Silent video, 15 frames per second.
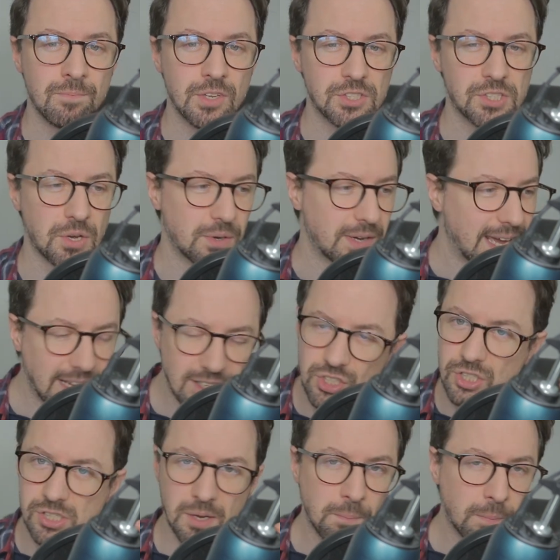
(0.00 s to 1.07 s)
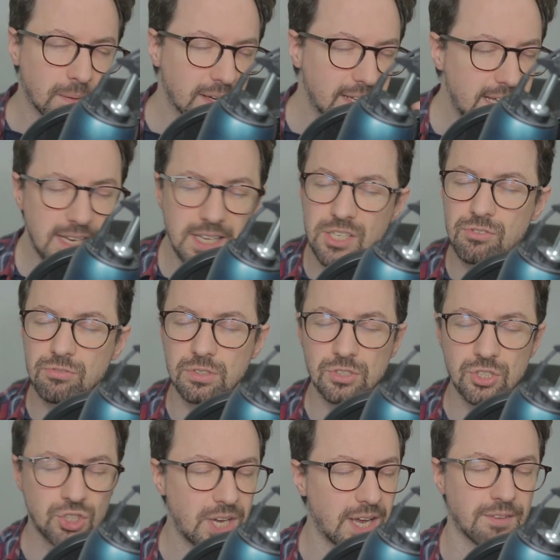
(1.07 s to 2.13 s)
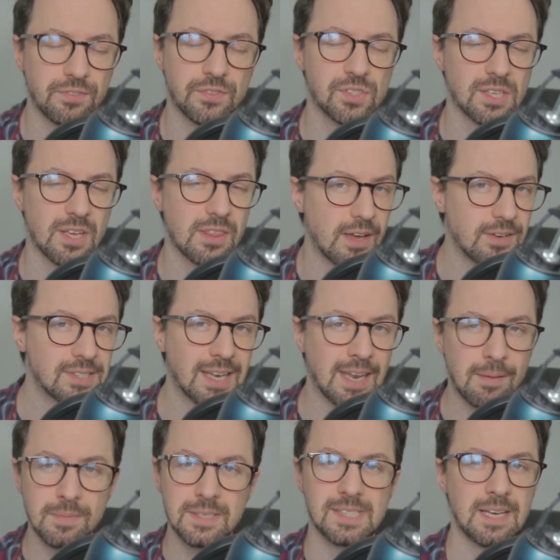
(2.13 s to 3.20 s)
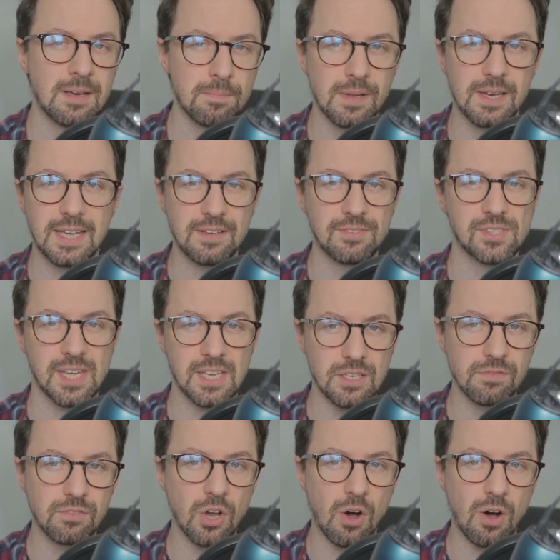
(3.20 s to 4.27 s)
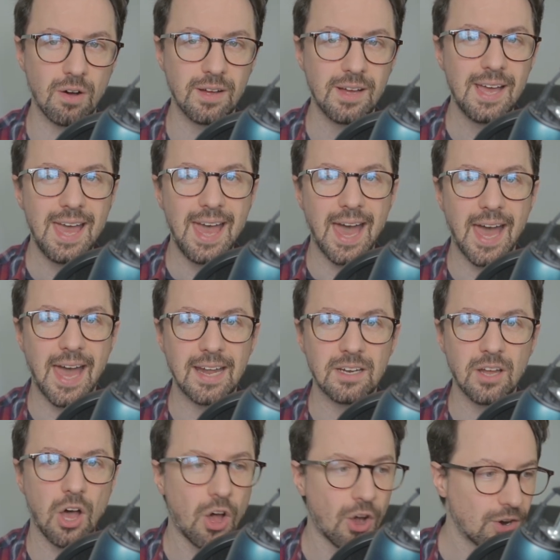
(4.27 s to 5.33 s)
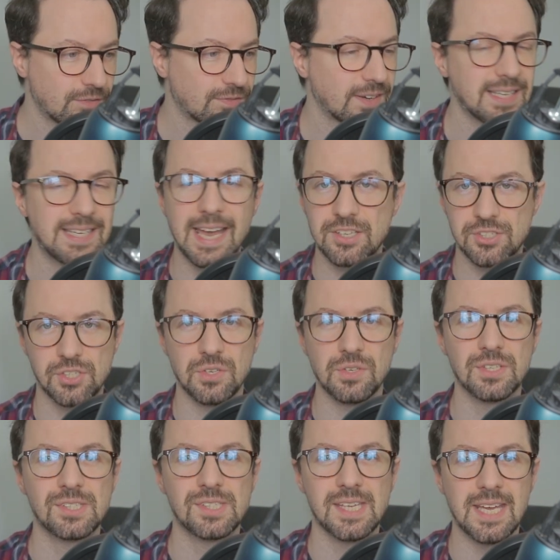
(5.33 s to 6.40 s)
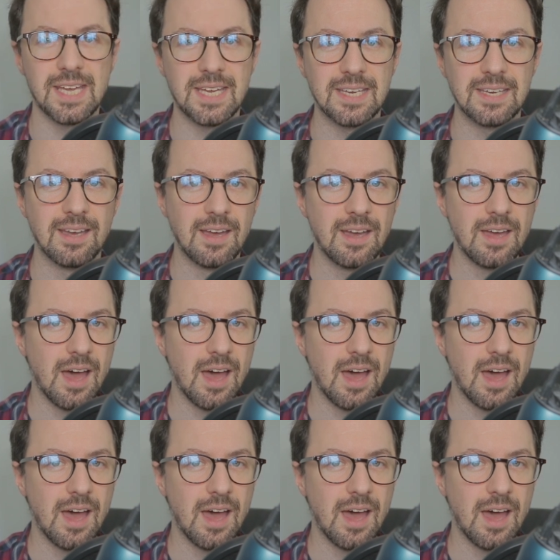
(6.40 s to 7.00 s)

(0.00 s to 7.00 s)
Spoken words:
So it just completely shifts those limiting beliefs that you've got and hopefully gets you to see